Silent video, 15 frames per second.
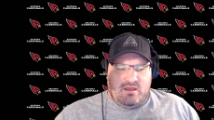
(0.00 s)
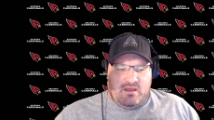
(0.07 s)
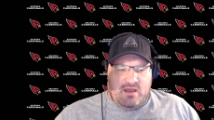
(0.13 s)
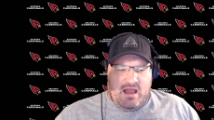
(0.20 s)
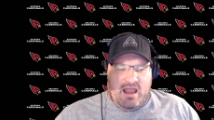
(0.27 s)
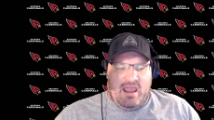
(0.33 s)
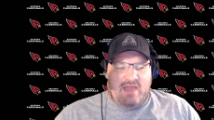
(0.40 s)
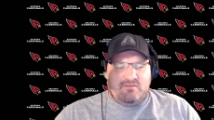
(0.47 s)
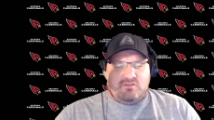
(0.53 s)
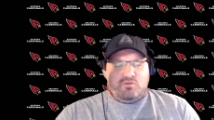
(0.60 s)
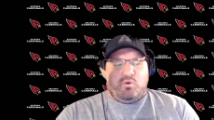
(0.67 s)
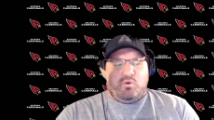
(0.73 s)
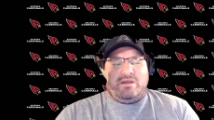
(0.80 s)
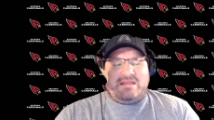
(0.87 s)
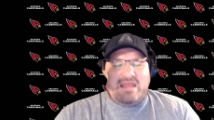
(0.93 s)
I have a
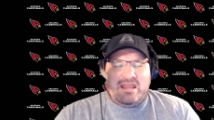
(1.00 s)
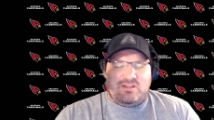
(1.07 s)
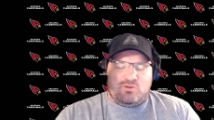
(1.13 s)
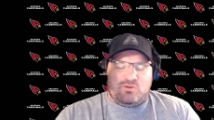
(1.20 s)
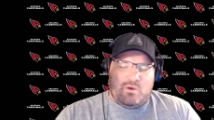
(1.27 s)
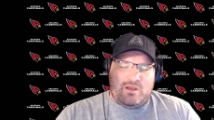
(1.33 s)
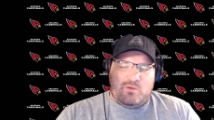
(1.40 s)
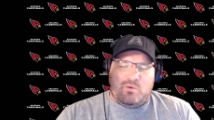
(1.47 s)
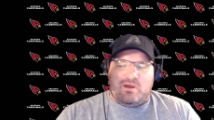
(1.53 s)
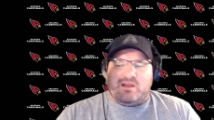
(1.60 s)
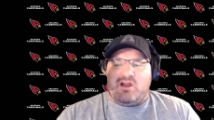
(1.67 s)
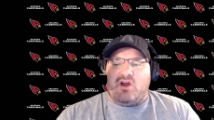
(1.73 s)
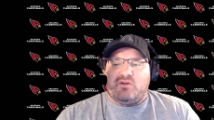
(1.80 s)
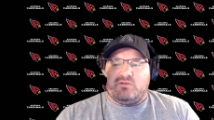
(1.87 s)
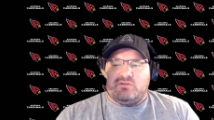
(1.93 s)
twenty-eight twenty-one
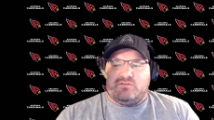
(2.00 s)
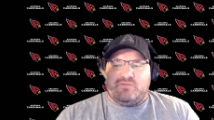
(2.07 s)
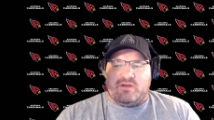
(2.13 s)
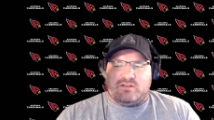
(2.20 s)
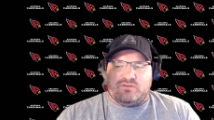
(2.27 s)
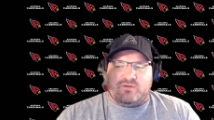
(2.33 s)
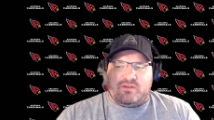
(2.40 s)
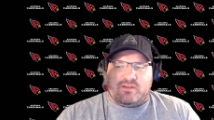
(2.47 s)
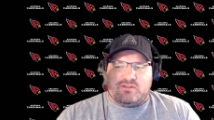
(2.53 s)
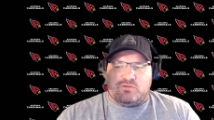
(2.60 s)
Cardinals victory this